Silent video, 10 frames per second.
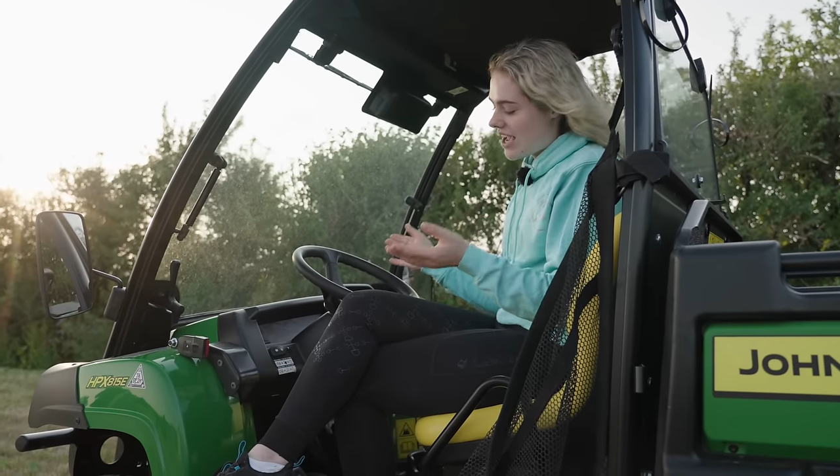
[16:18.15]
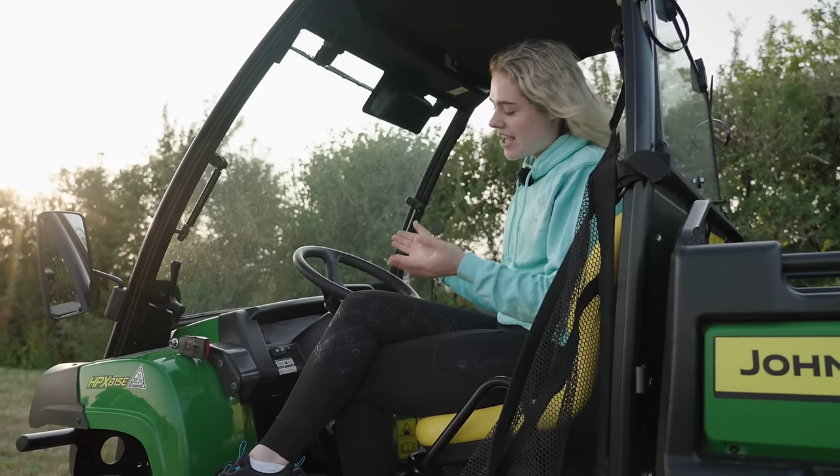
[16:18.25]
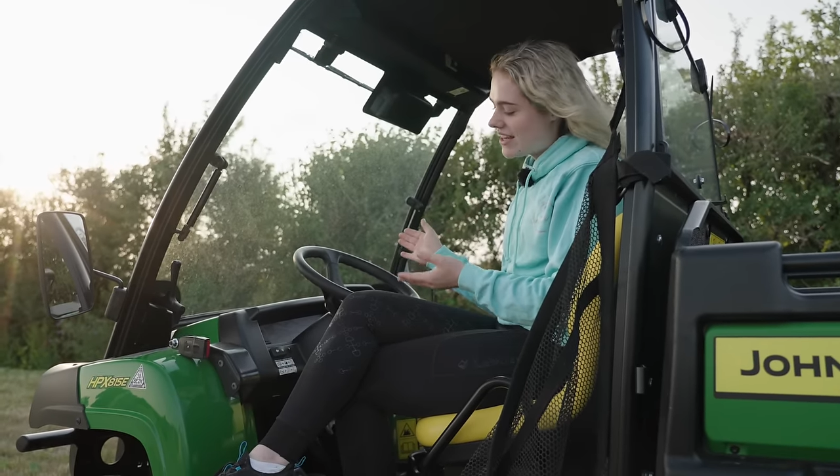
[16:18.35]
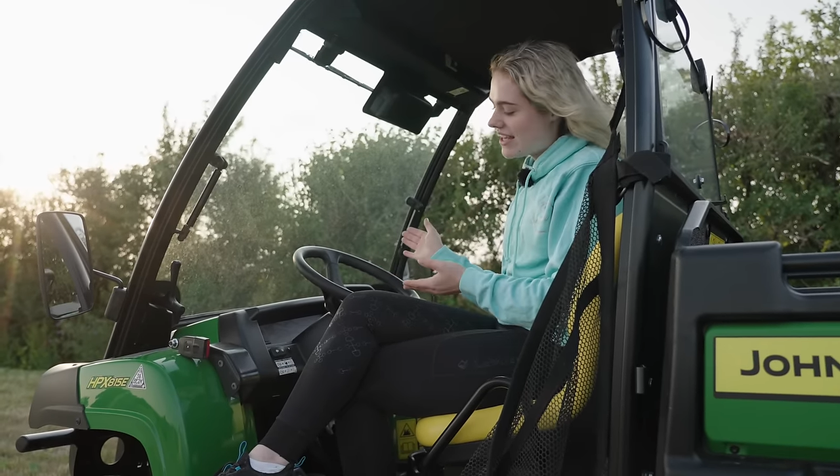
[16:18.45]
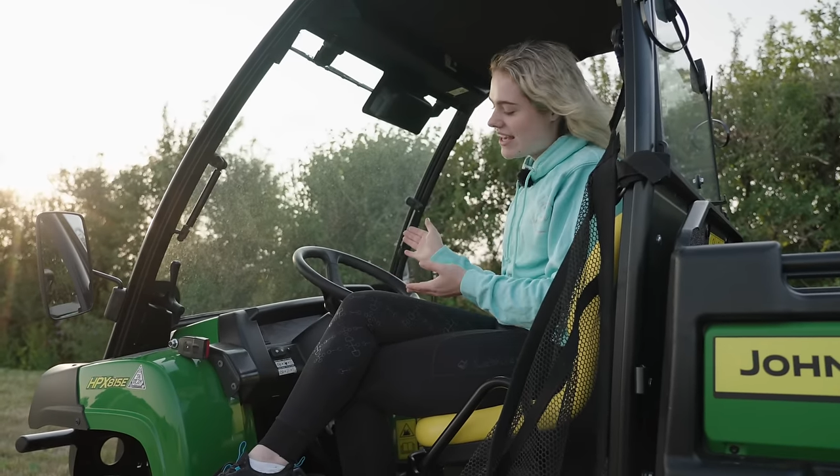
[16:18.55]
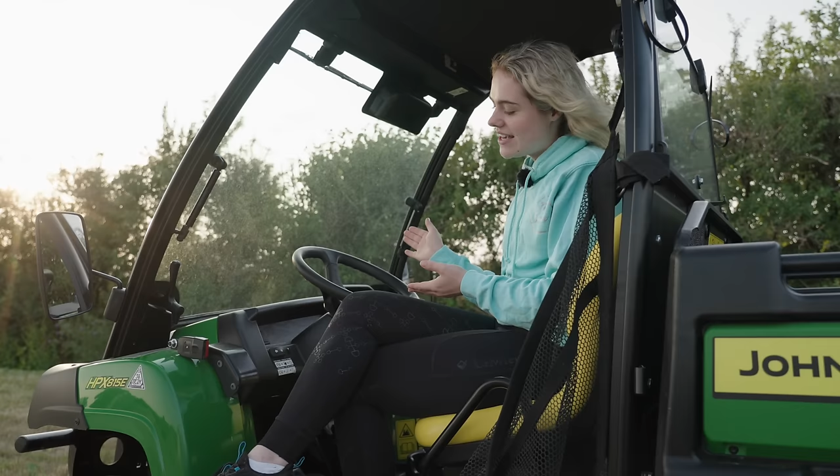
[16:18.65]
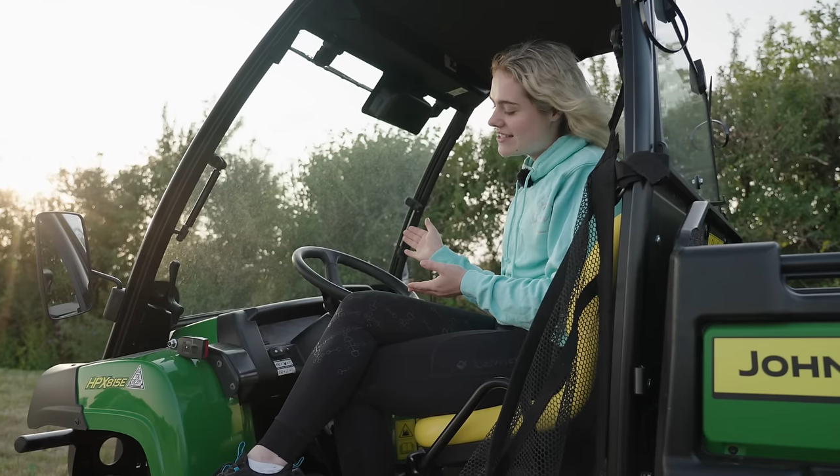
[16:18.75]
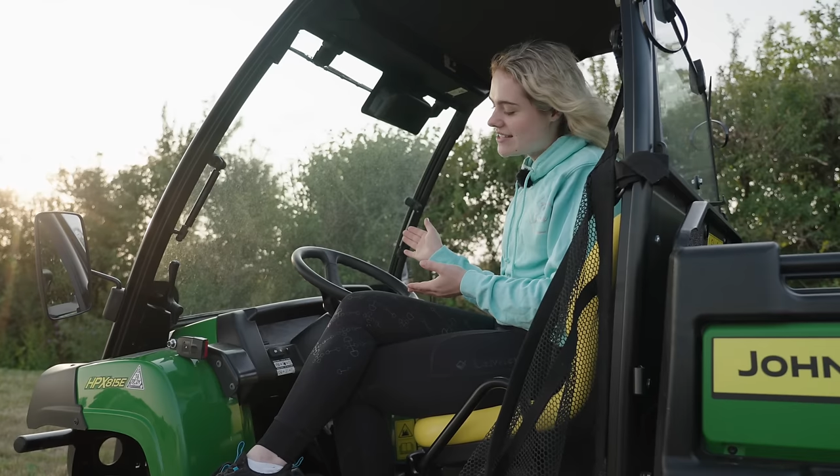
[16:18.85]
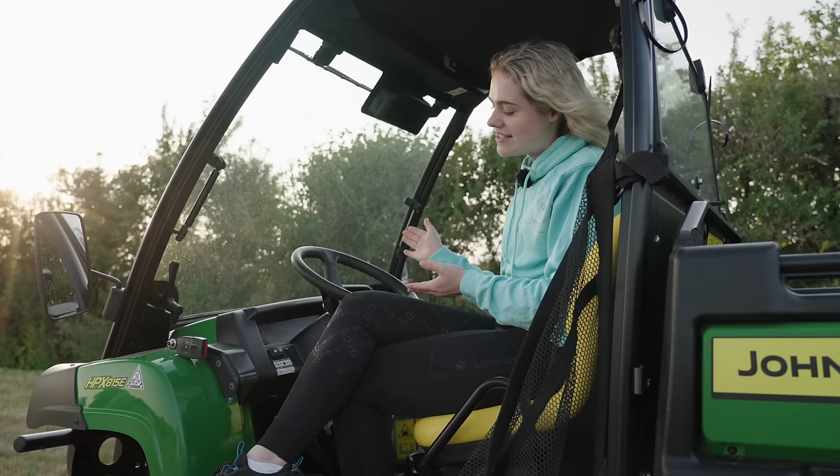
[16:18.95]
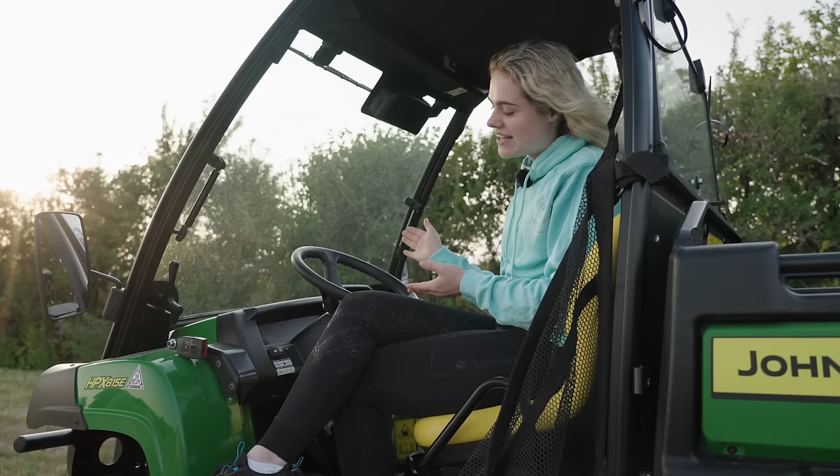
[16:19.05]
and the
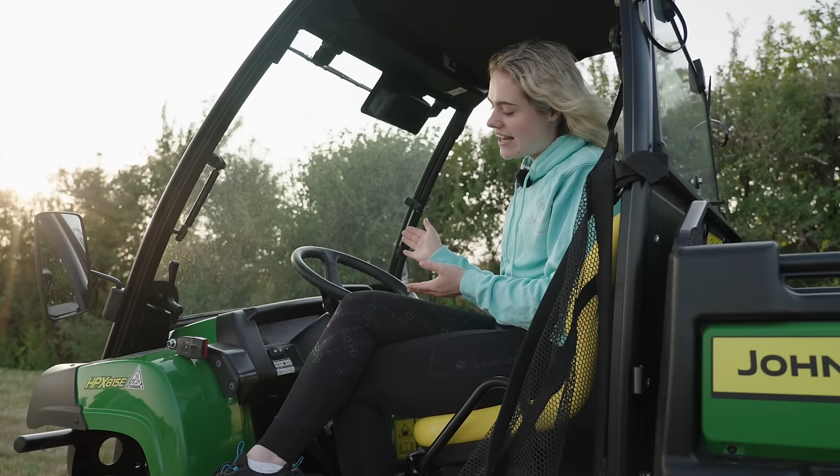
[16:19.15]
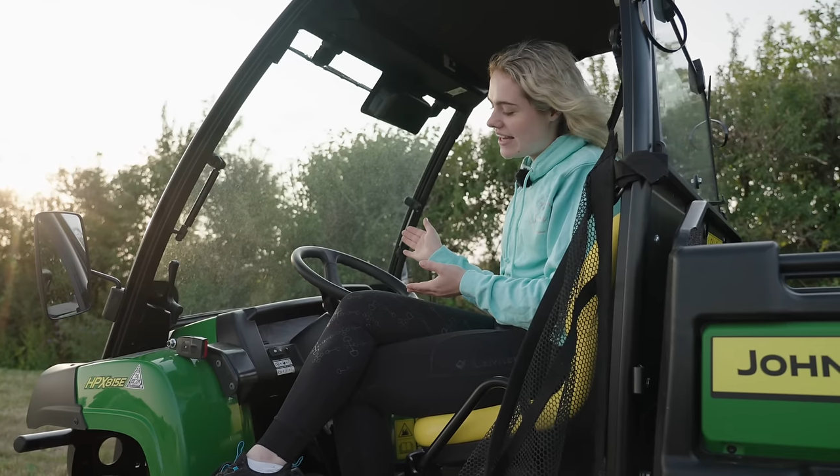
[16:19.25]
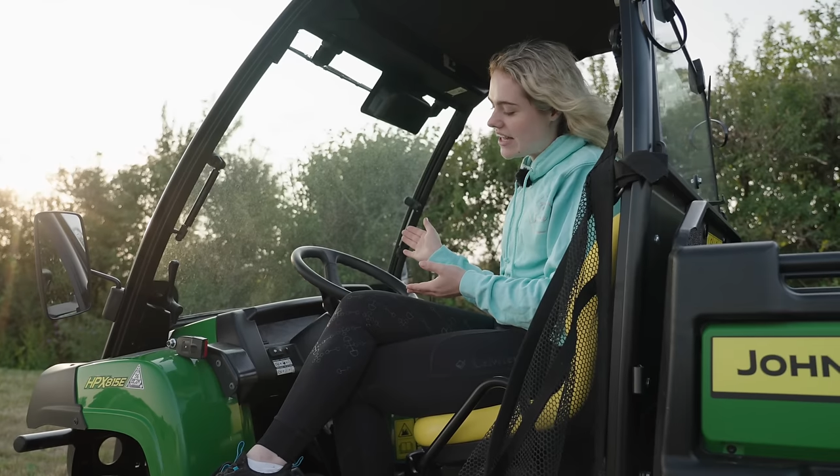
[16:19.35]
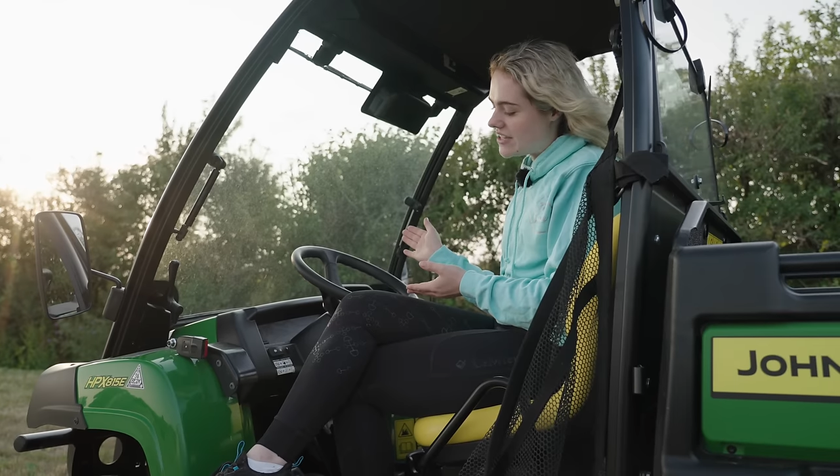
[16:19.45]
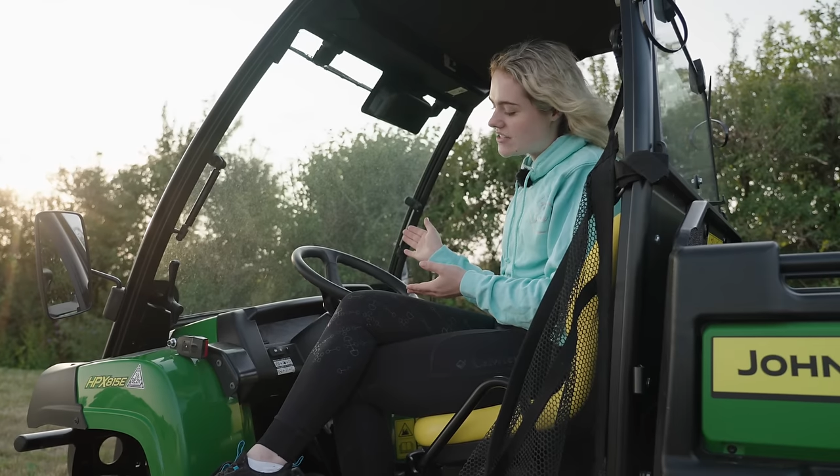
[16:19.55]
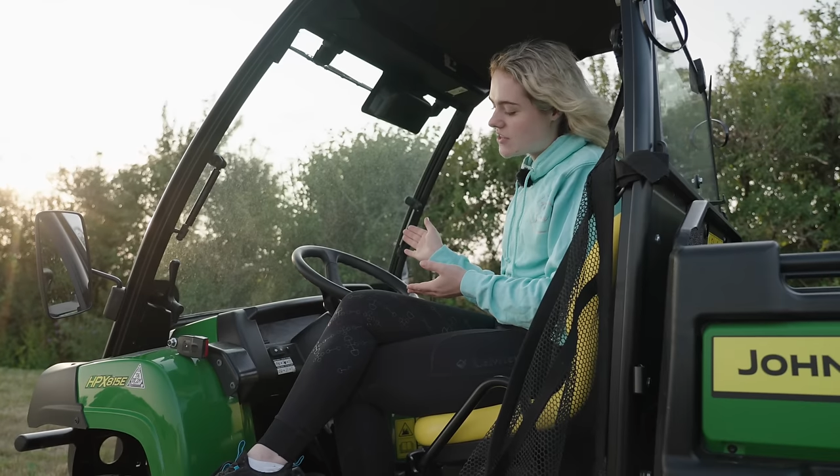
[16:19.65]
keys are still in it.